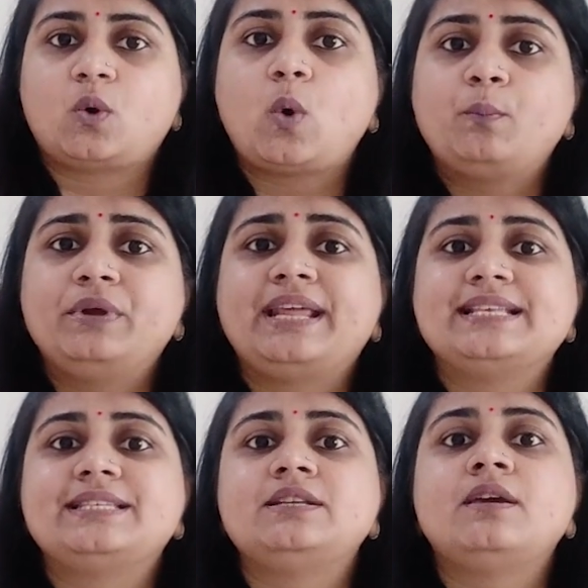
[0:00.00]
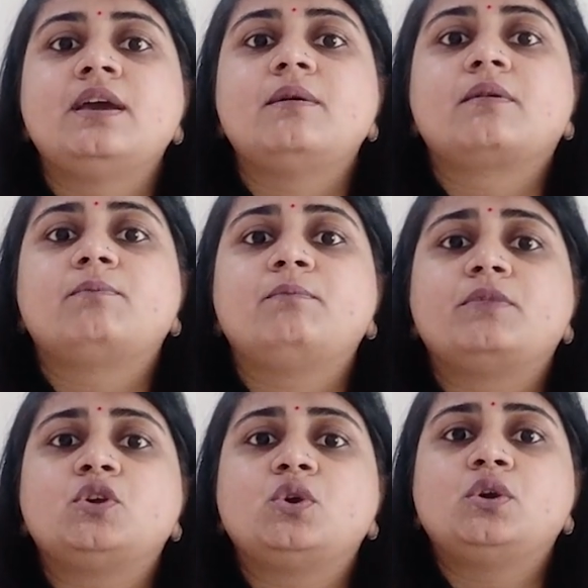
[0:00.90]
Open as in,
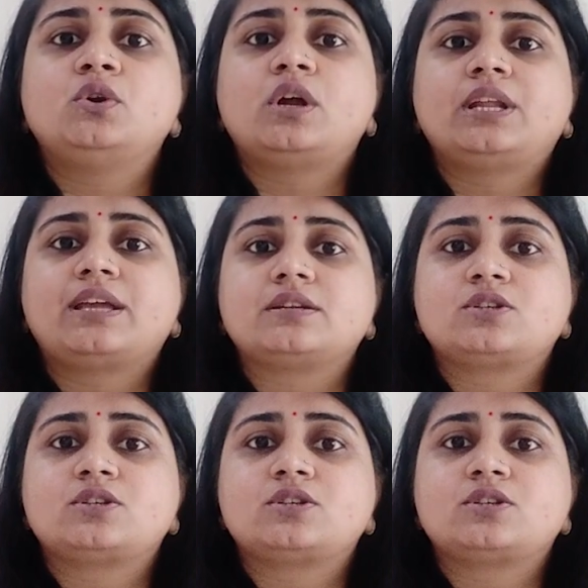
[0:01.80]
do not